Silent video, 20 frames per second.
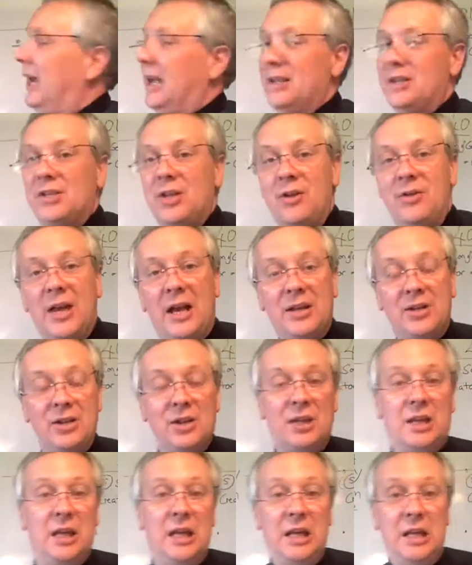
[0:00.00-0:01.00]
And so that's
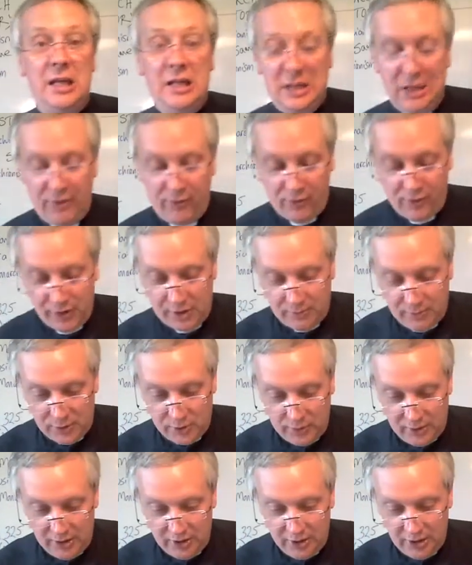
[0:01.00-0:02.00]
the key difference
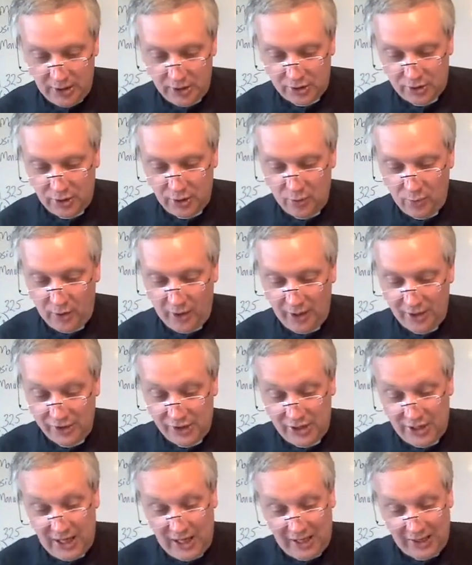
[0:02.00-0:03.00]
between these two
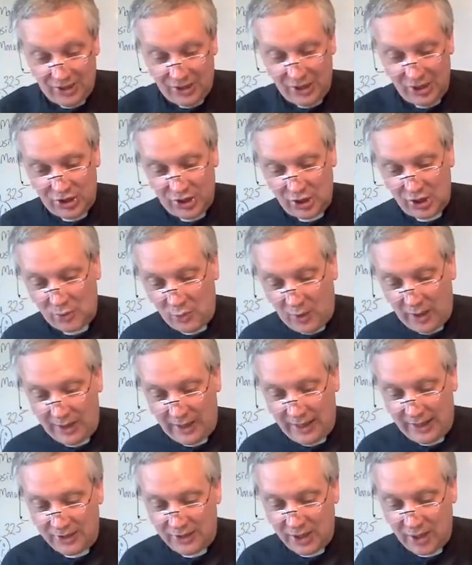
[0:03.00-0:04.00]
words. Yes, it's just
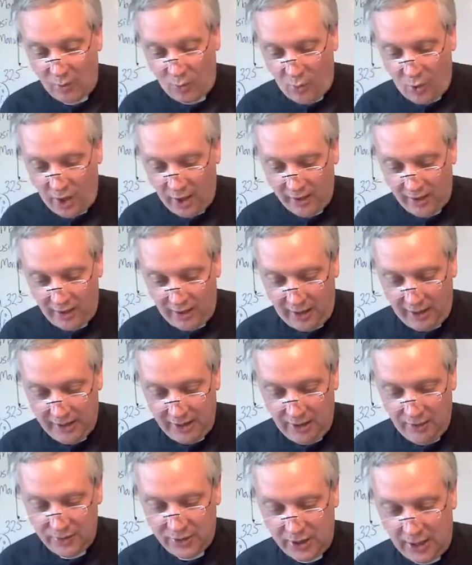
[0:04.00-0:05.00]
one letter, one
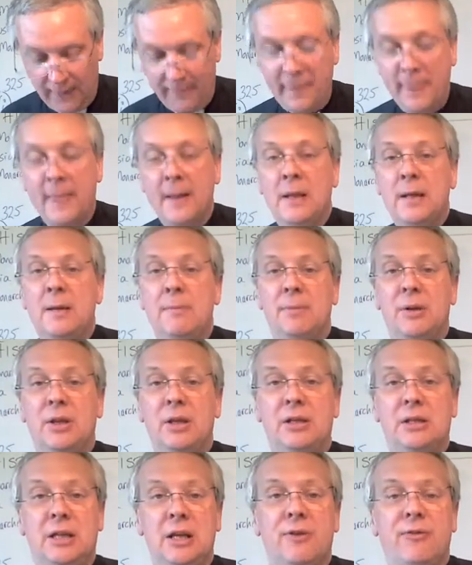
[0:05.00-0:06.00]
iota, but
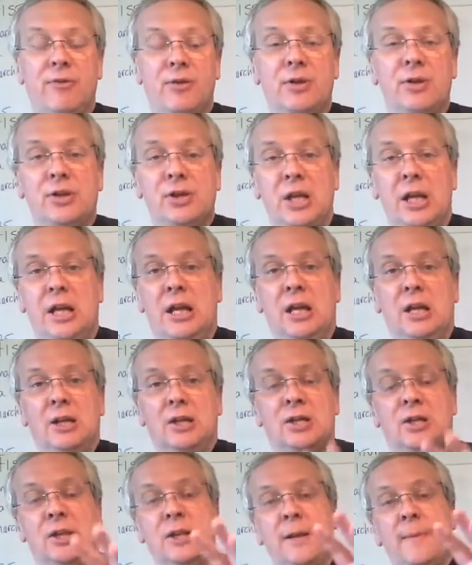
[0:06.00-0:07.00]
the difference
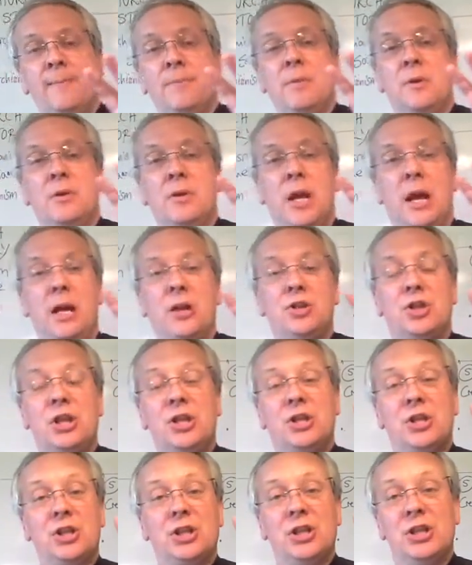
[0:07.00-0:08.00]
is that
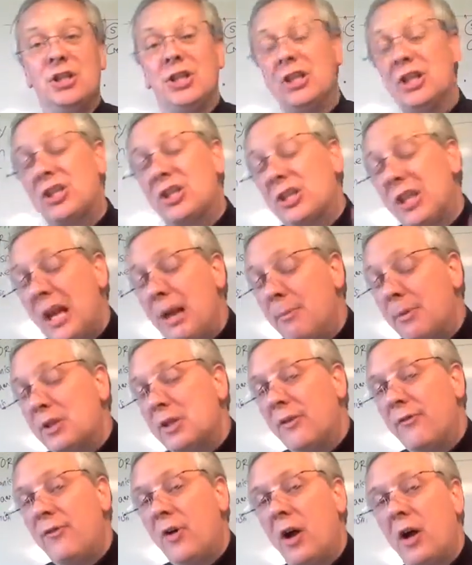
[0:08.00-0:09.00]
Jesus is the same as
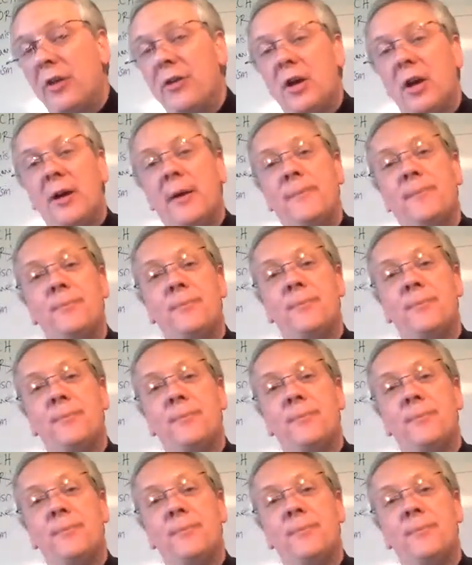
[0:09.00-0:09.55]
the Father,